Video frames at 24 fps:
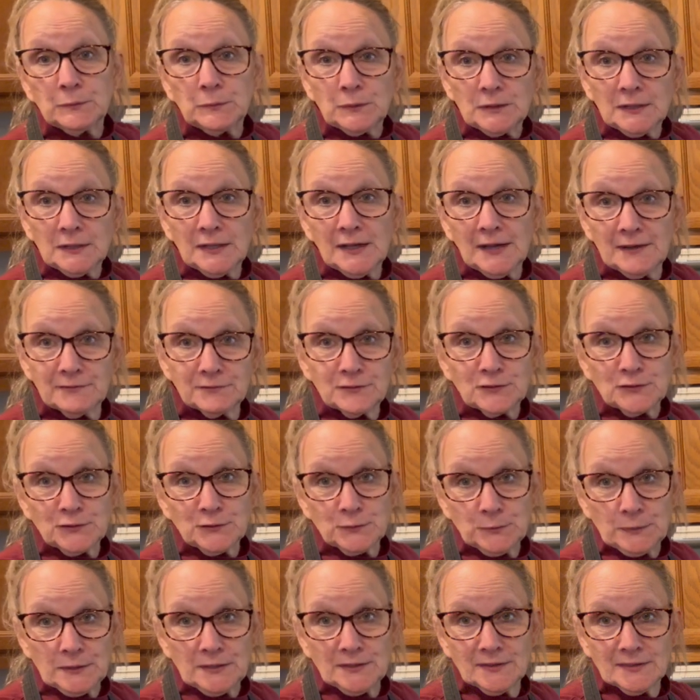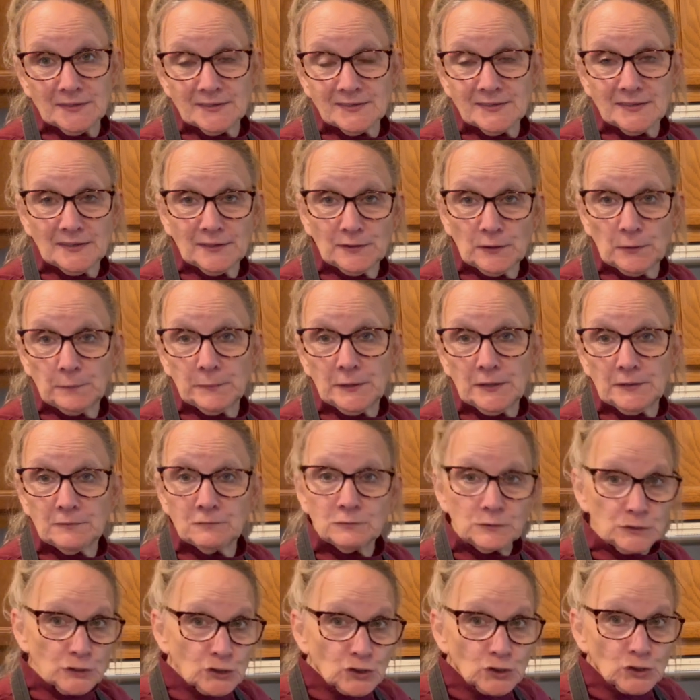will have to sweeten this a little bit
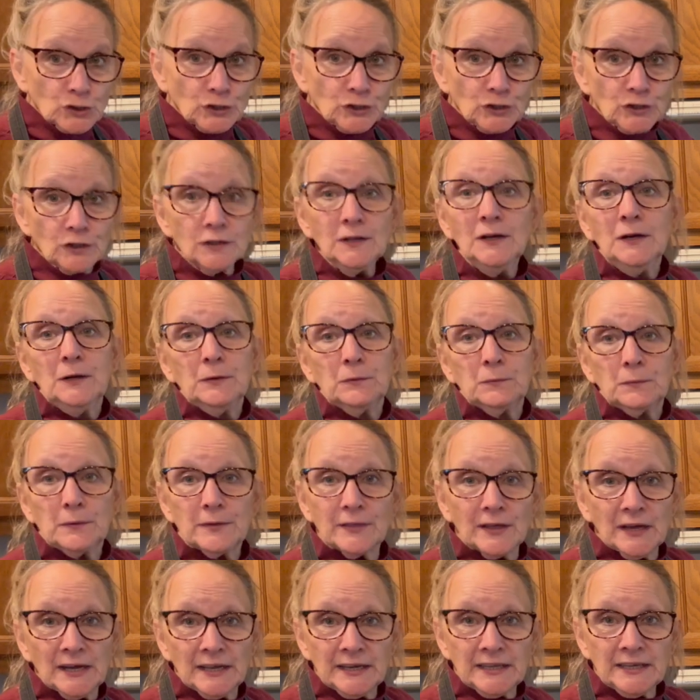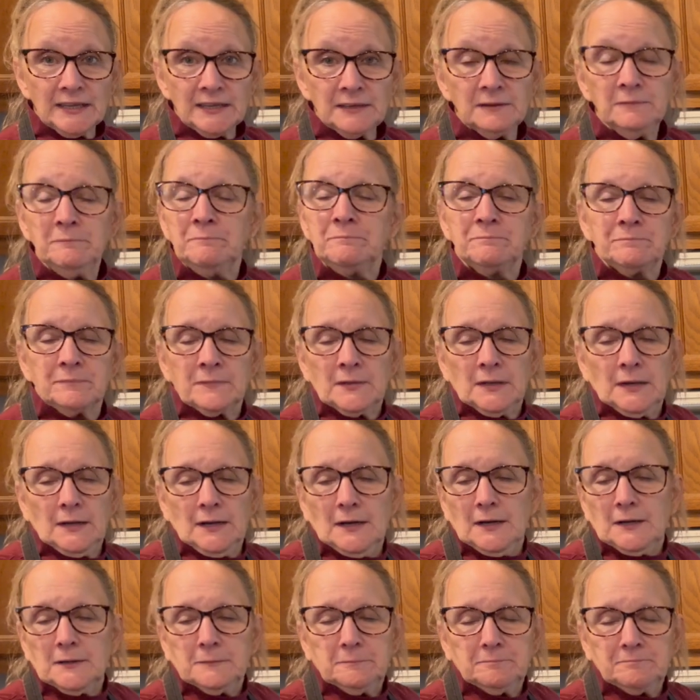with sugar, with honey,
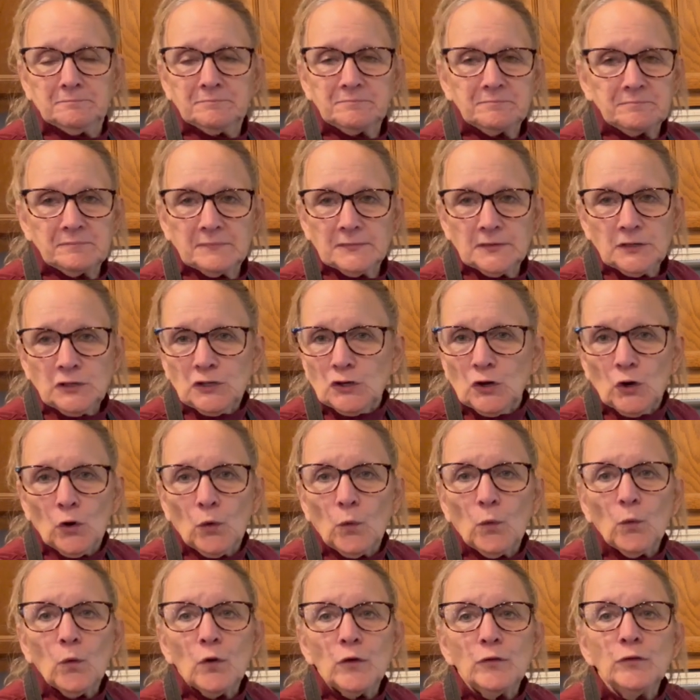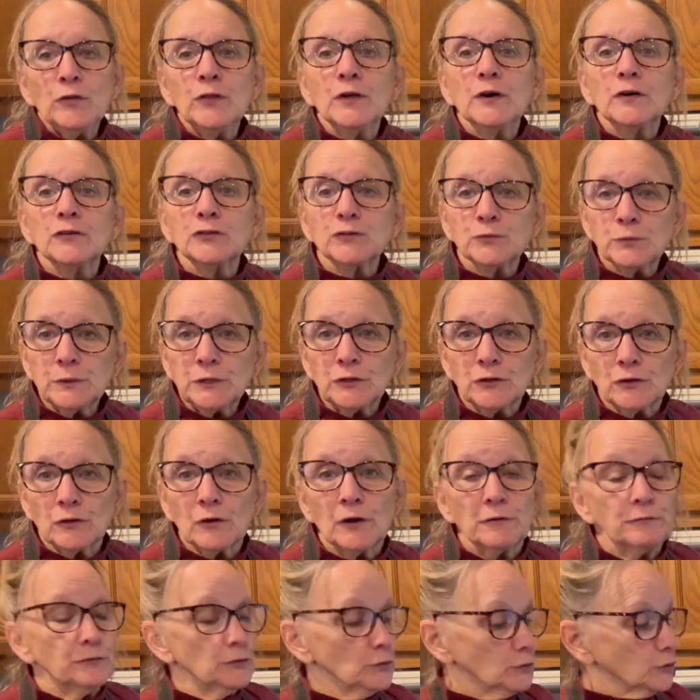you know, the sweetener
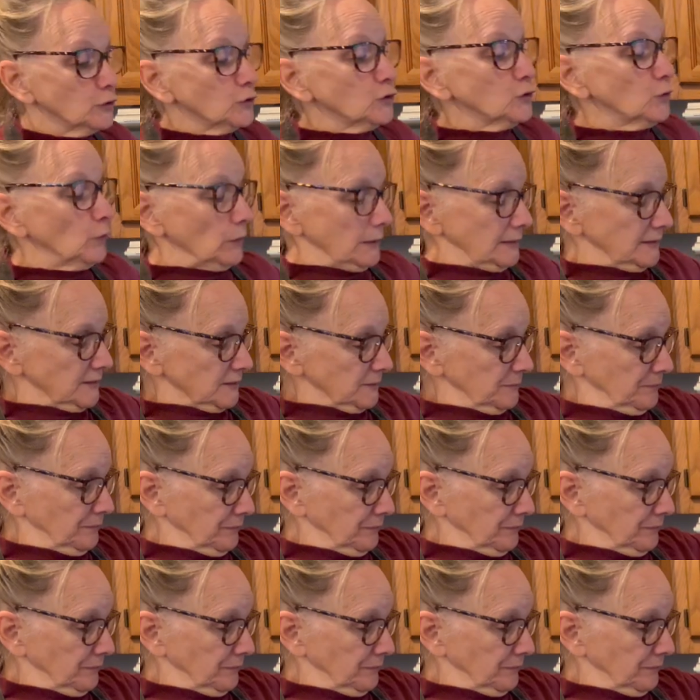of your choice.